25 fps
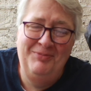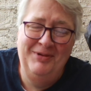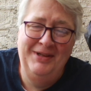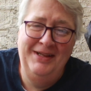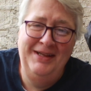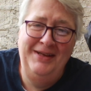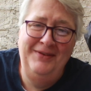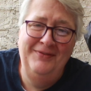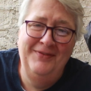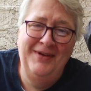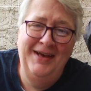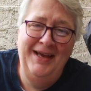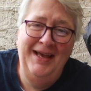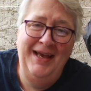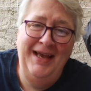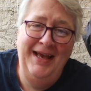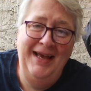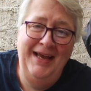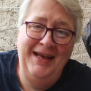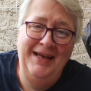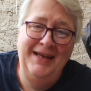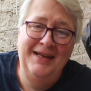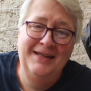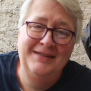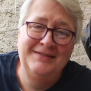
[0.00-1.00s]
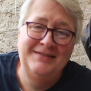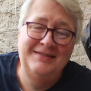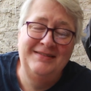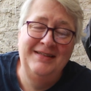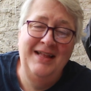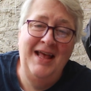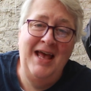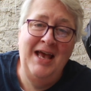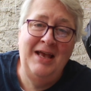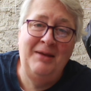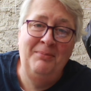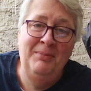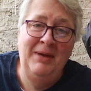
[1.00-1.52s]
believe I ate a
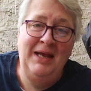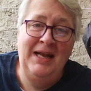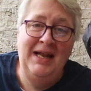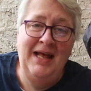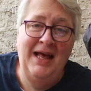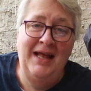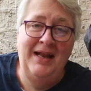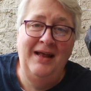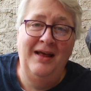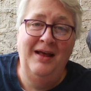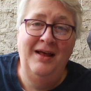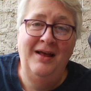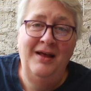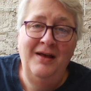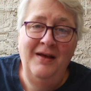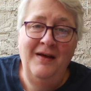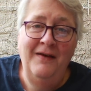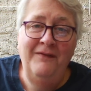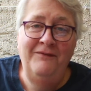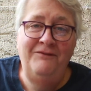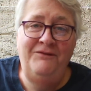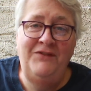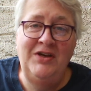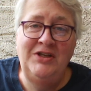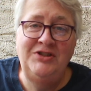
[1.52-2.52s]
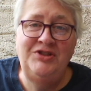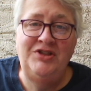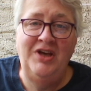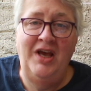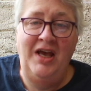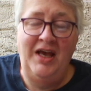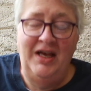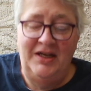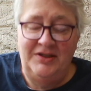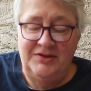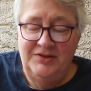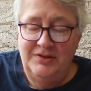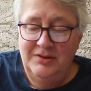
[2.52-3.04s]
snack made out of fish
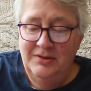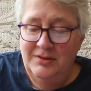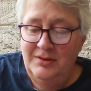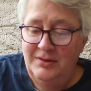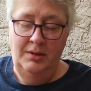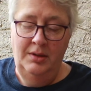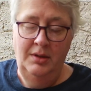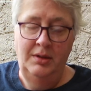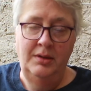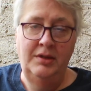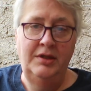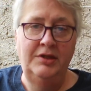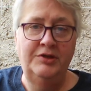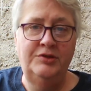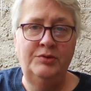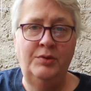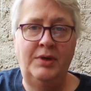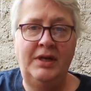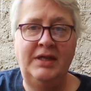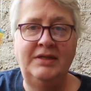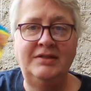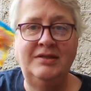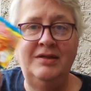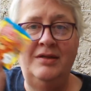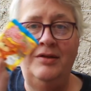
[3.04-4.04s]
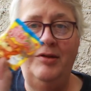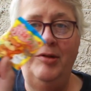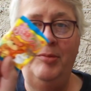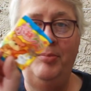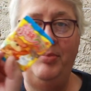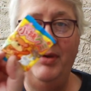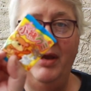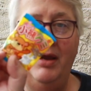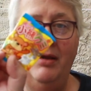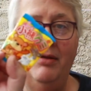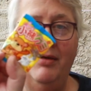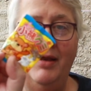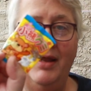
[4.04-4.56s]
eggs. This one has a little
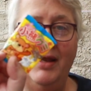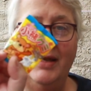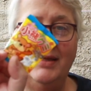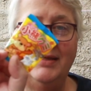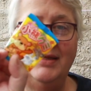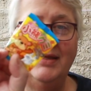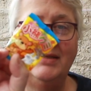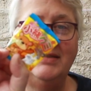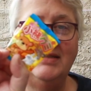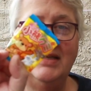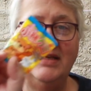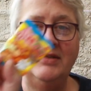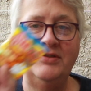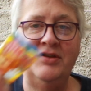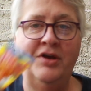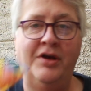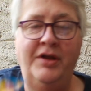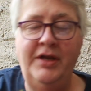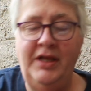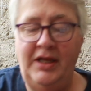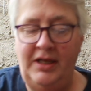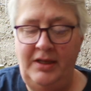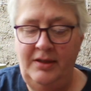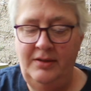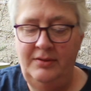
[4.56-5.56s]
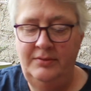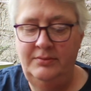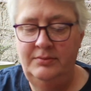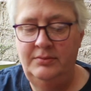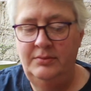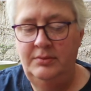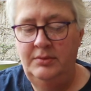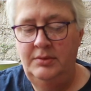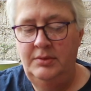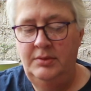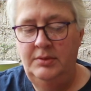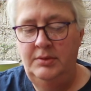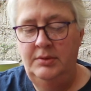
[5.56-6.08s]
bear on it that says honey.
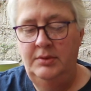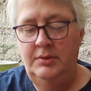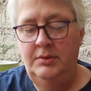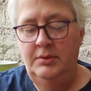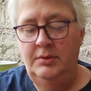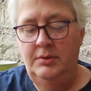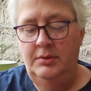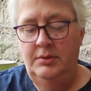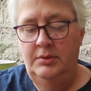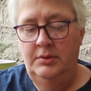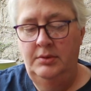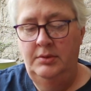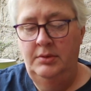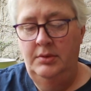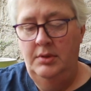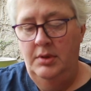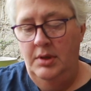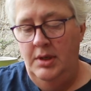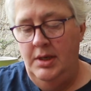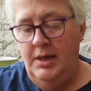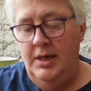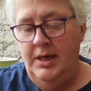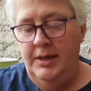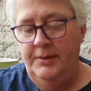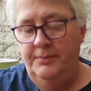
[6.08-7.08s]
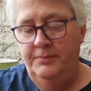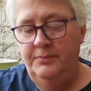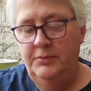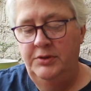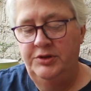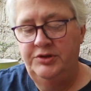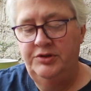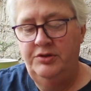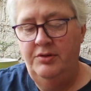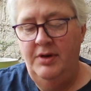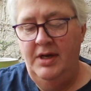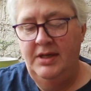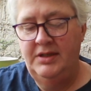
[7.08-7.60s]
Alright,
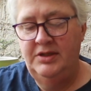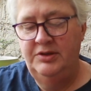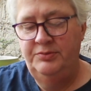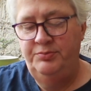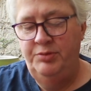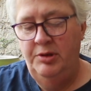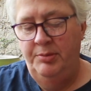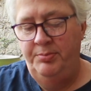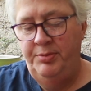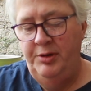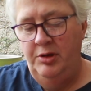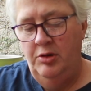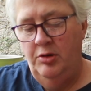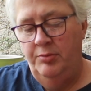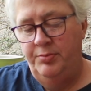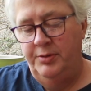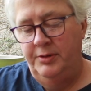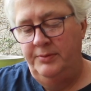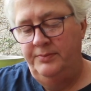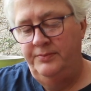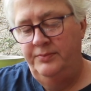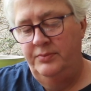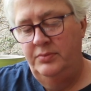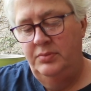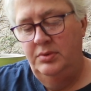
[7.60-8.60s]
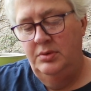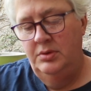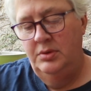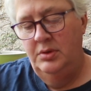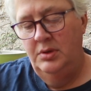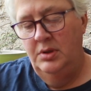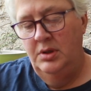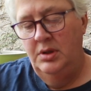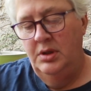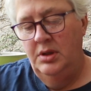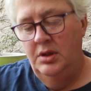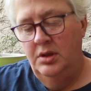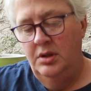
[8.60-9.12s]
let's crack this puppy open.
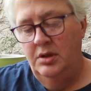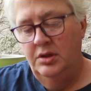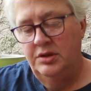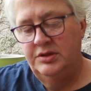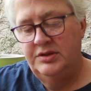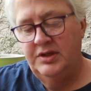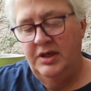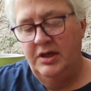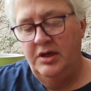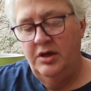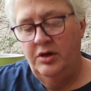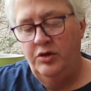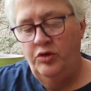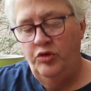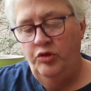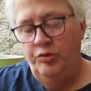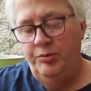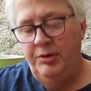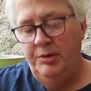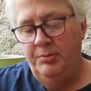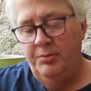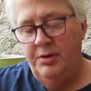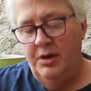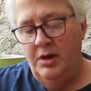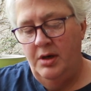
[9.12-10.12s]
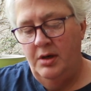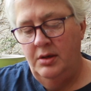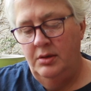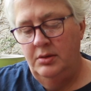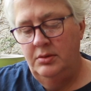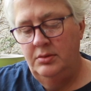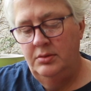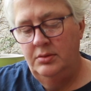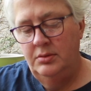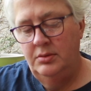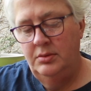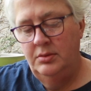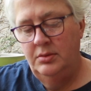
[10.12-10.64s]
Looks like a gummy bear.
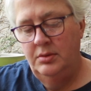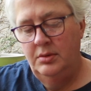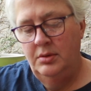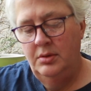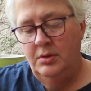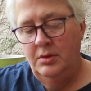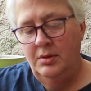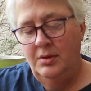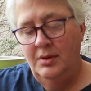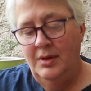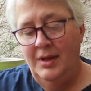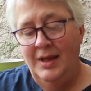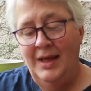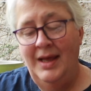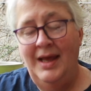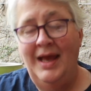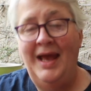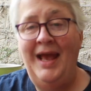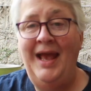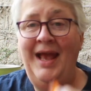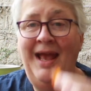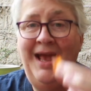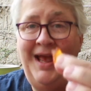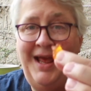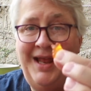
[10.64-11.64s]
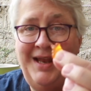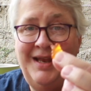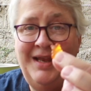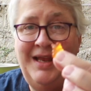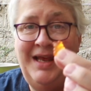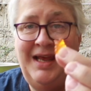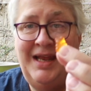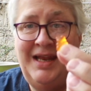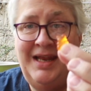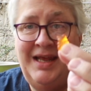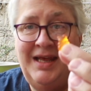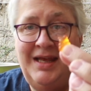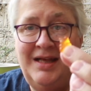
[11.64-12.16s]
And
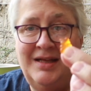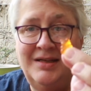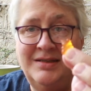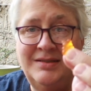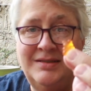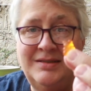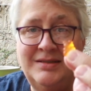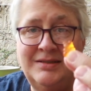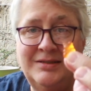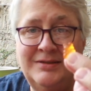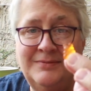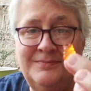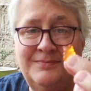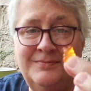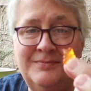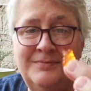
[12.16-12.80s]
it is.